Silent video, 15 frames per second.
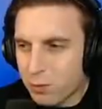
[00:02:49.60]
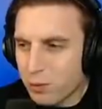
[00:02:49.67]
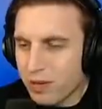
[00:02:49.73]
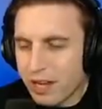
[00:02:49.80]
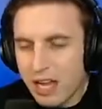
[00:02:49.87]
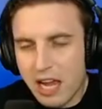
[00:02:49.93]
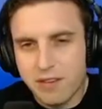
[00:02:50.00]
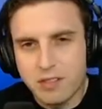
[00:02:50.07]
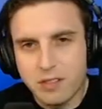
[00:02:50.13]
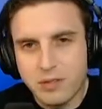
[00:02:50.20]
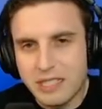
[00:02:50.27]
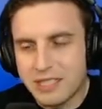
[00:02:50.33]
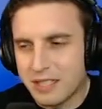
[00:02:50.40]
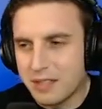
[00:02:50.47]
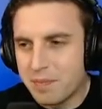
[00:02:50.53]
for whatever
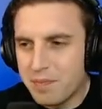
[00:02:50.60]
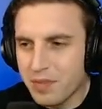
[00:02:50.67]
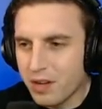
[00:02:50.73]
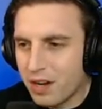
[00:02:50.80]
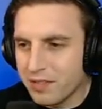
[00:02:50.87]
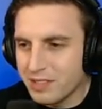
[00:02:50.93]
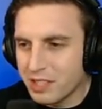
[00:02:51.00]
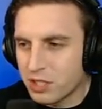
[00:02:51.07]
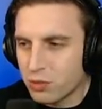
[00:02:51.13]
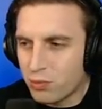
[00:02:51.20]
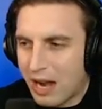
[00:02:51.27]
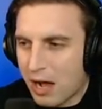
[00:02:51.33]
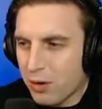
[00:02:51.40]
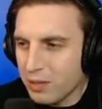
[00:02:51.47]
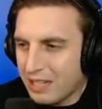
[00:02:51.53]
reason, on this
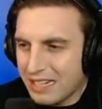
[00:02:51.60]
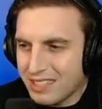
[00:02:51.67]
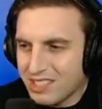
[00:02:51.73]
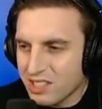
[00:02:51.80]
route, he